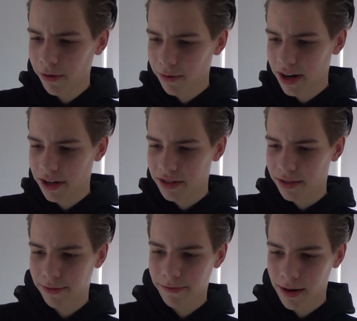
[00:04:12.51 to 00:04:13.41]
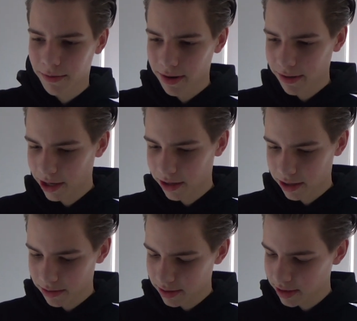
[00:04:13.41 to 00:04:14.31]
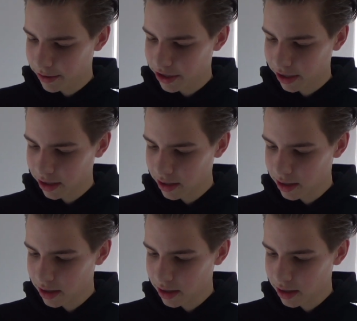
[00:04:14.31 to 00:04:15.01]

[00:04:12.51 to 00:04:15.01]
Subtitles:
or 19th of February, I don't know, let me check.